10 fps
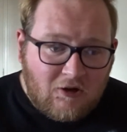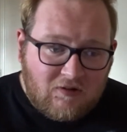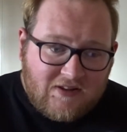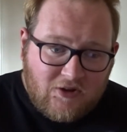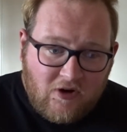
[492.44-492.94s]
out
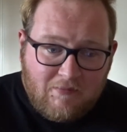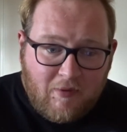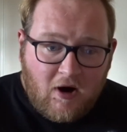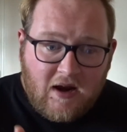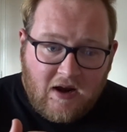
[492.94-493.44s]
later on
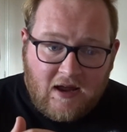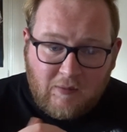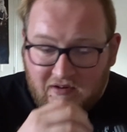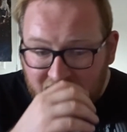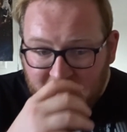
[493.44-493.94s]
in
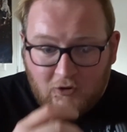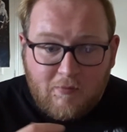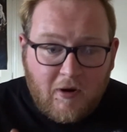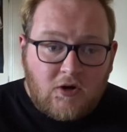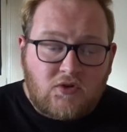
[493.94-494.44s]
Halloween Inferno
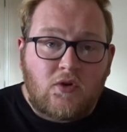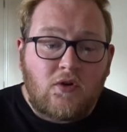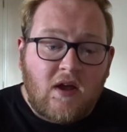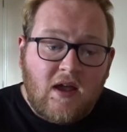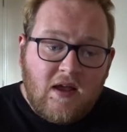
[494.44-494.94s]
Part
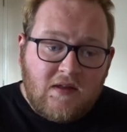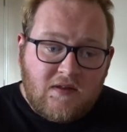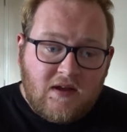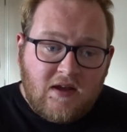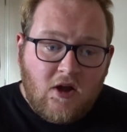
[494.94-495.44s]
2
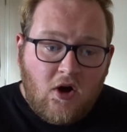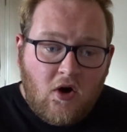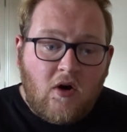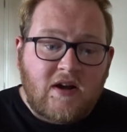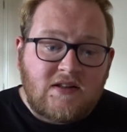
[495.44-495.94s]
that
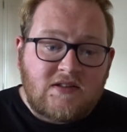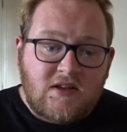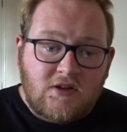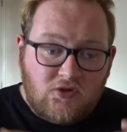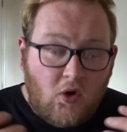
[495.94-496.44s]

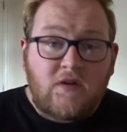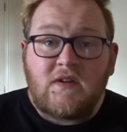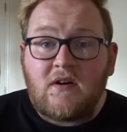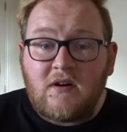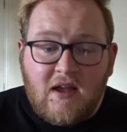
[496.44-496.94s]
Hawkins'
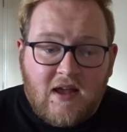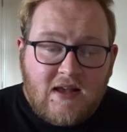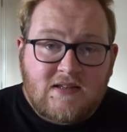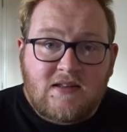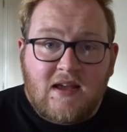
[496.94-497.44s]
daughter
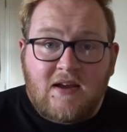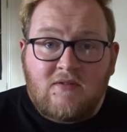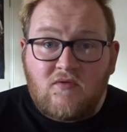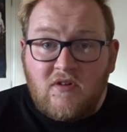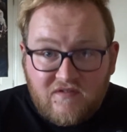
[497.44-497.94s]
is
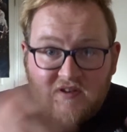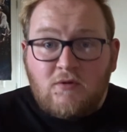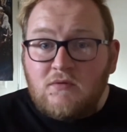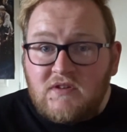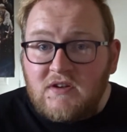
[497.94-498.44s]
then
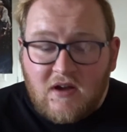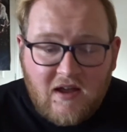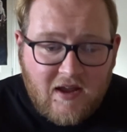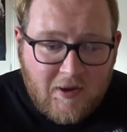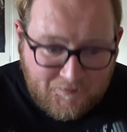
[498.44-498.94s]
revealed.
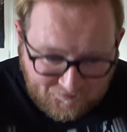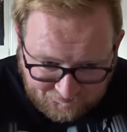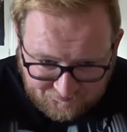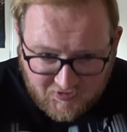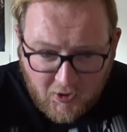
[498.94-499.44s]

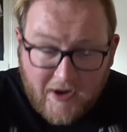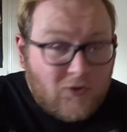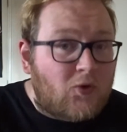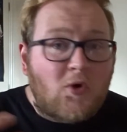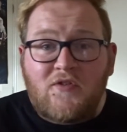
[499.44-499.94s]
Now, I
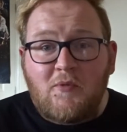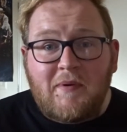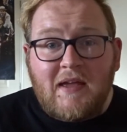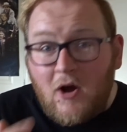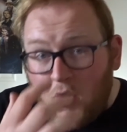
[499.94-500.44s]
don't know if there'll
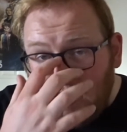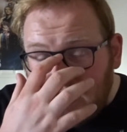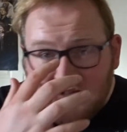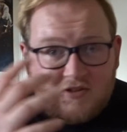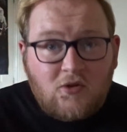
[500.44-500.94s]
be a
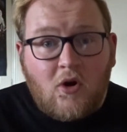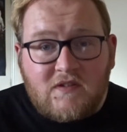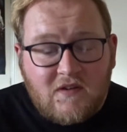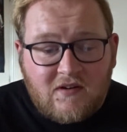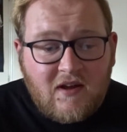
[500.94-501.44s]
Hawkins'
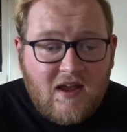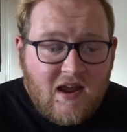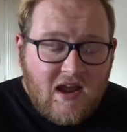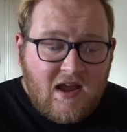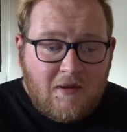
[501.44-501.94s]
daughter
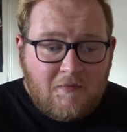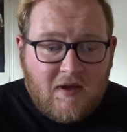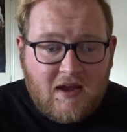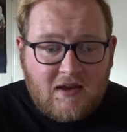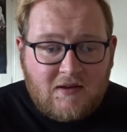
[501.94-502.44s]

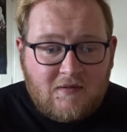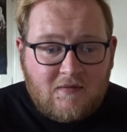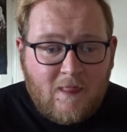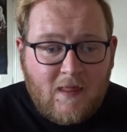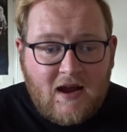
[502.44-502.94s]

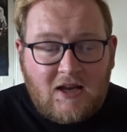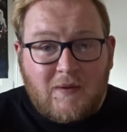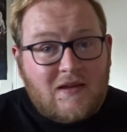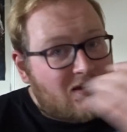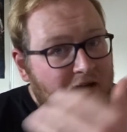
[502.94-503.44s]
in
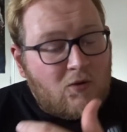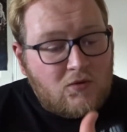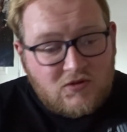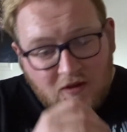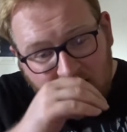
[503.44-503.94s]
Halloween
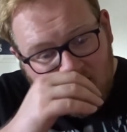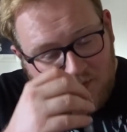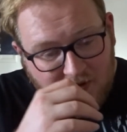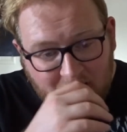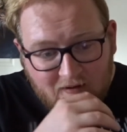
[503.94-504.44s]
Kills,
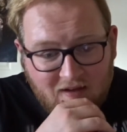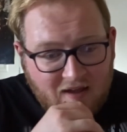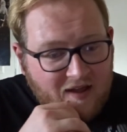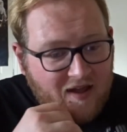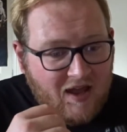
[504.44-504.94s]
but
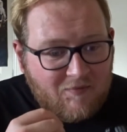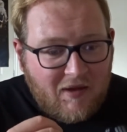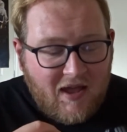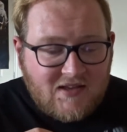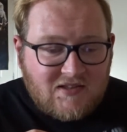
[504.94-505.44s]

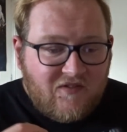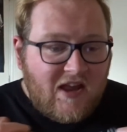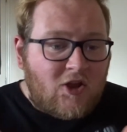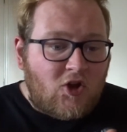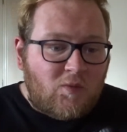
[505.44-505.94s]
it's a
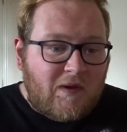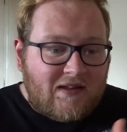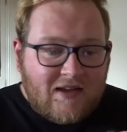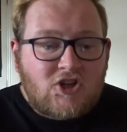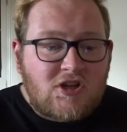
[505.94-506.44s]
very good wee
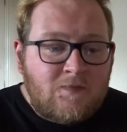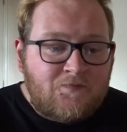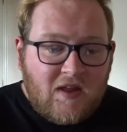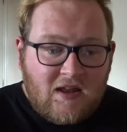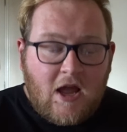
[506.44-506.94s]

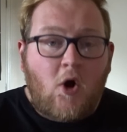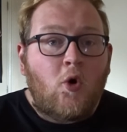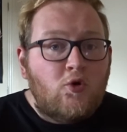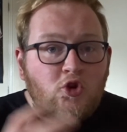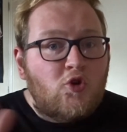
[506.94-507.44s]
addition, like a
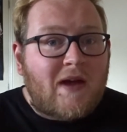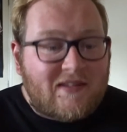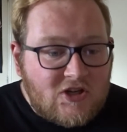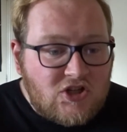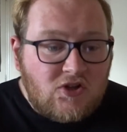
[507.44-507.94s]
whole new wee
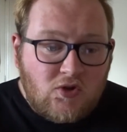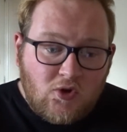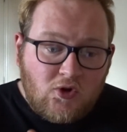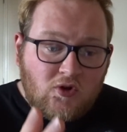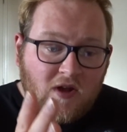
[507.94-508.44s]
addition
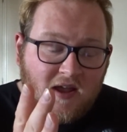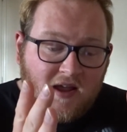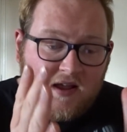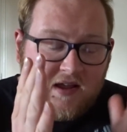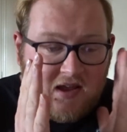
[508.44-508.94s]
to
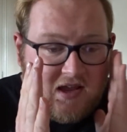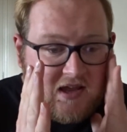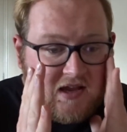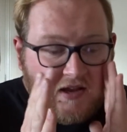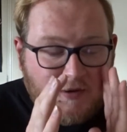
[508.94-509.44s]

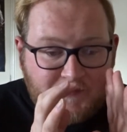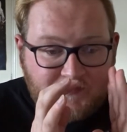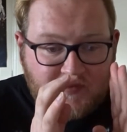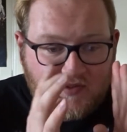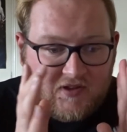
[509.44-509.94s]

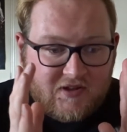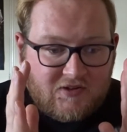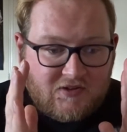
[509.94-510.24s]
the